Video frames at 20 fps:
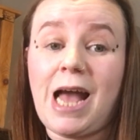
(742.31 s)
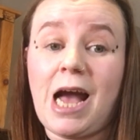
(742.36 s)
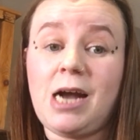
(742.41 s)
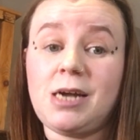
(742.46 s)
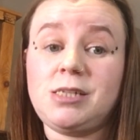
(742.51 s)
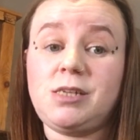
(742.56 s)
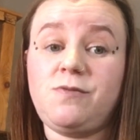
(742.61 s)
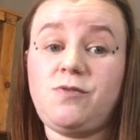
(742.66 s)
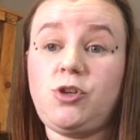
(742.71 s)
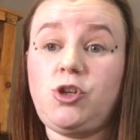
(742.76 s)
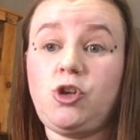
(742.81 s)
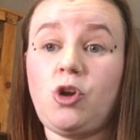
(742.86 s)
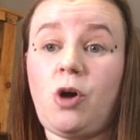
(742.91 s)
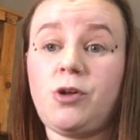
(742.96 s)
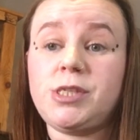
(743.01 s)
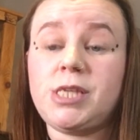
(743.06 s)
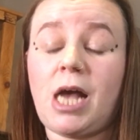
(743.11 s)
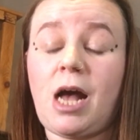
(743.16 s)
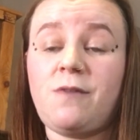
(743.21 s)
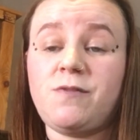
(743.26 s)
actively
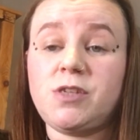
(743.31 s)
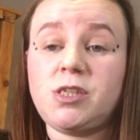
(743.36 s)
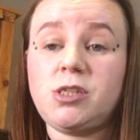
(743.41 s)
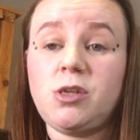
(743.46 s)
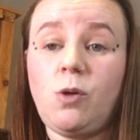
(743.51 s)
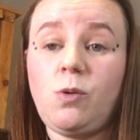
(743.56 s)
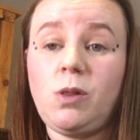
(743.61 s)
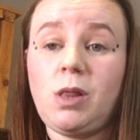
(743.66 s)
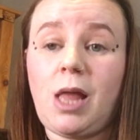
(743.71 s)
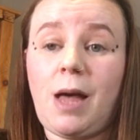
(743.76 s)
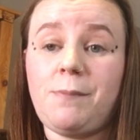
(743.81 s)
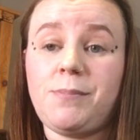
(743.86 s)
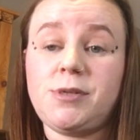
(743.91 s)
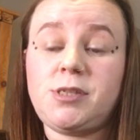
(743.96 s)
not to have a salt lamp.